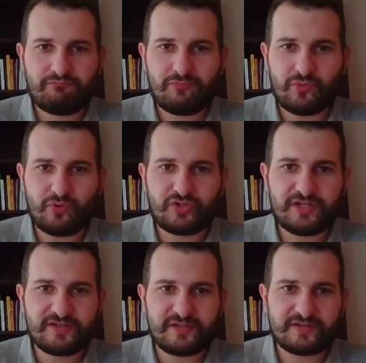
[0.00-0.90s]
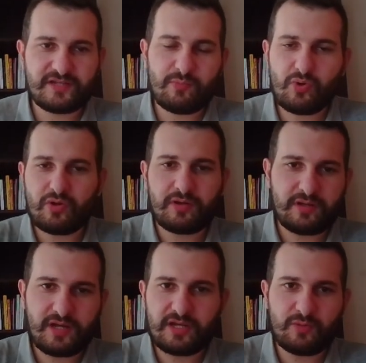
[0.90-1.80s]
or g6, among
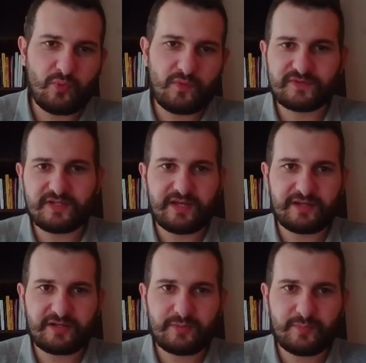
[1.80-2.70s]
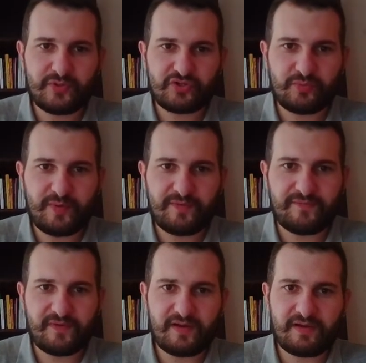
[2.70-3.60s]
other moves like bishop
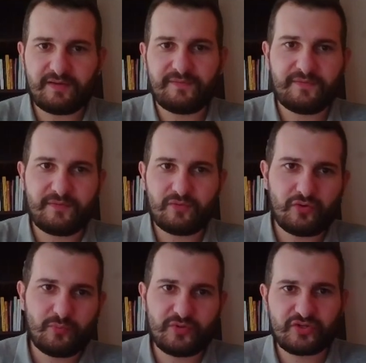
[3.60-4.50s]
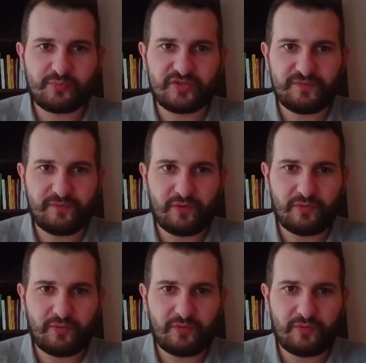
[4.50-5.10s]
f5 or bishop g4.